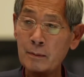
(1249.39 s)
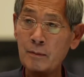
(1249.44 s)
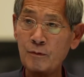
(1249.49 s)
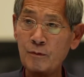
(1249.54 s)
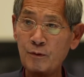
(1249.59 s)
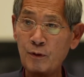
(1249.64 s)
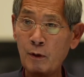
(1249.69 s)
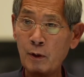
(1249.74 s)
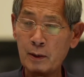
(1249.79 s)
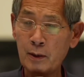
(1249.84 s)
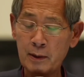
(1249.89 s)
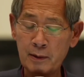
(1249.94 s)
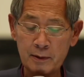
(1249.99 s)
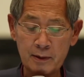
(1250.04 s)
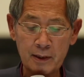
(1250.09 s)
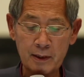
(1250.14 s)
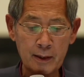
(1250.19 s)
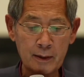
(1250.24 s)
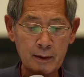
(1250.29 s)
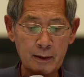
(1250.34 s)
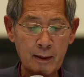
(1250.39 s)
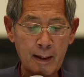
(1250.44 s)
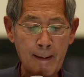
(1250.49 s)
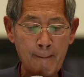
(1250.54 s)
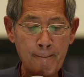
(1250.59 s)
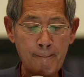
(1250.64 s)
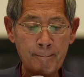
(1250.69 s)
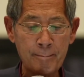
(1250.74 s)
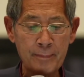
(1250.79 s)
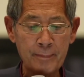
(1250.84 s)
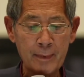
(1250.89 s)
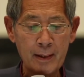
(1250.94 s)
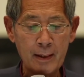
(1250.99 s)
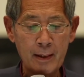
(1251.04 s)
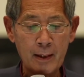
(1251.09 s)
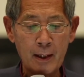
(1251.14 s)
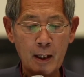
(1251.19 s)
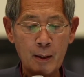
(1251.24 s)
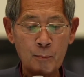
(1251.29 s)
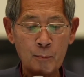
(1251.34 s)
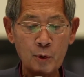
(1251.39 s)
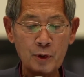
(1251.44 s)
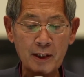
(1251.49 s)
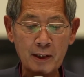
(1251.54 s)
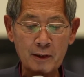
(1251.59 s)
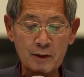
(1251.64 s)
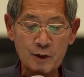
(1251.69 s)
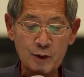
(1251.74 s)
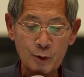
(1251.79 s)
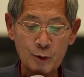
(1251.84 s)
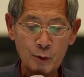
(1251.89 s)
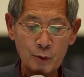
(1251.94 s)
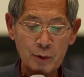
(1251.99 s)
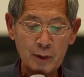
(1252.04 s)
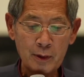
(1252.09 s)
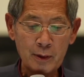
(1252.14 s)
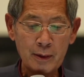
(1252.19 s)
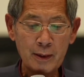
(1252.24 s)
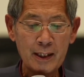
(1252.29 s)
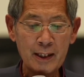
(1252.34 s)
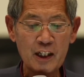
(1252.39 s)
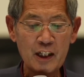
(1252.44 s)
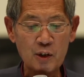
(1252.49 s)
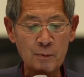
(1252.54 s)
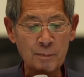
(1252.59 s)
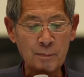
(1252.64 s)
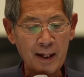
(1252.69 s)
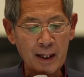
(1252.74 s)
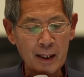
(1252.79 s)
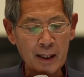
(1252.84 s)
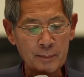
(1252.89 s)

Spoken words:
Mutations in sperm and fertilized egg cells